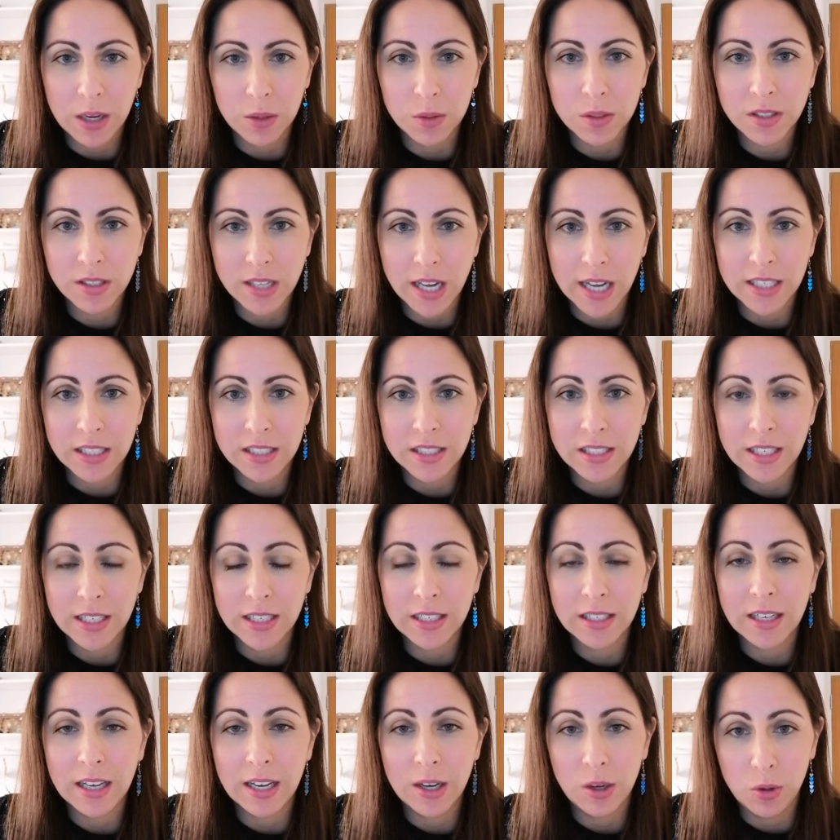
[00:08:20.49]

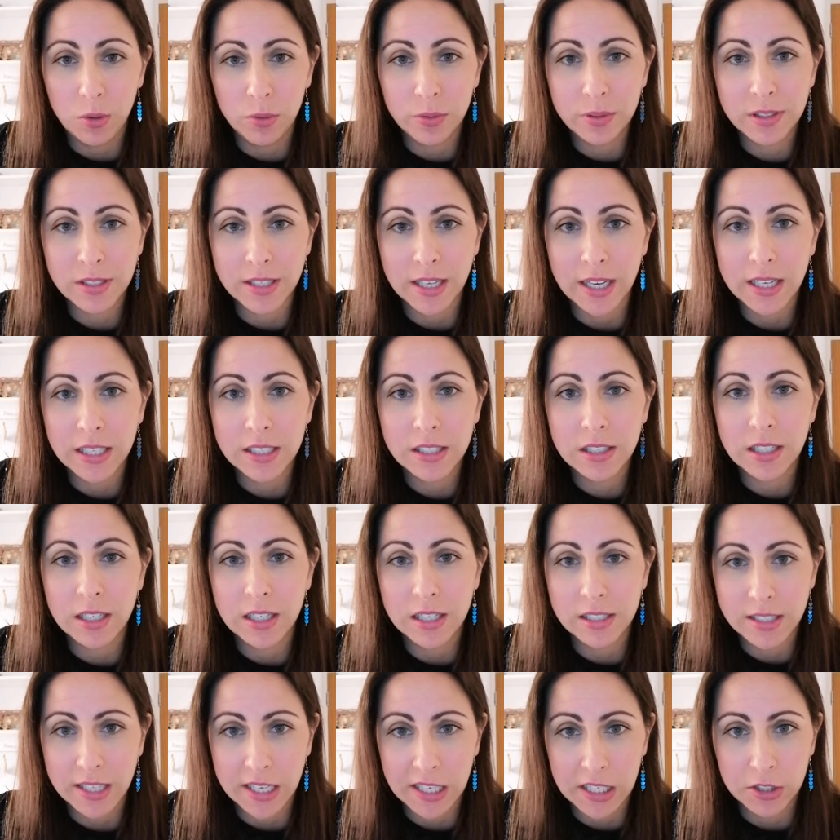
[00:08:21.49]
outstanding at Ofsted
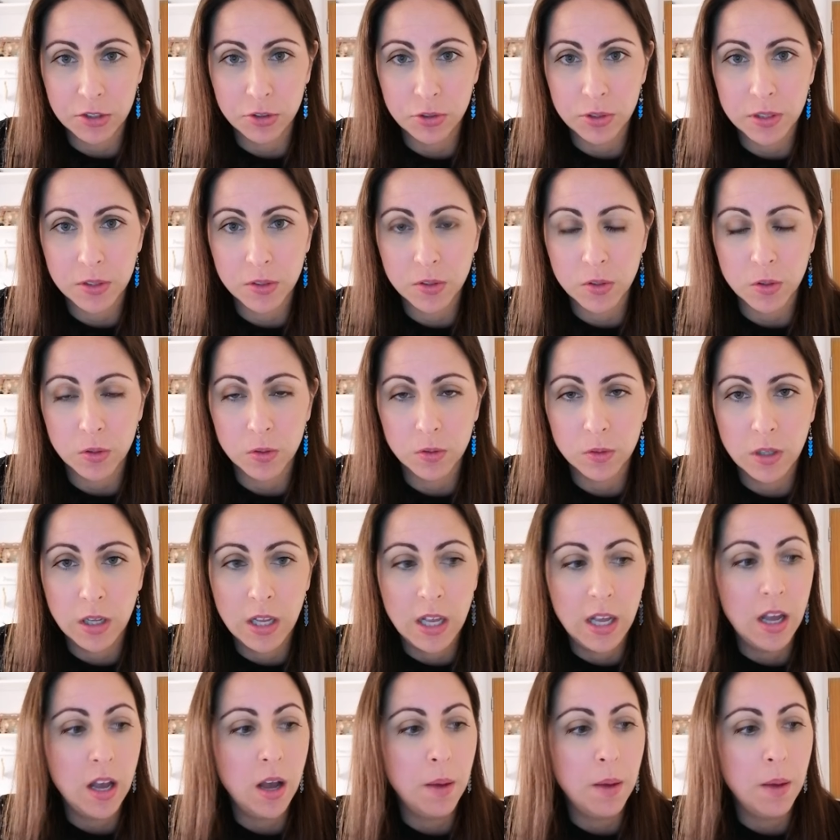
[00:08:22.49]
in a secondary school,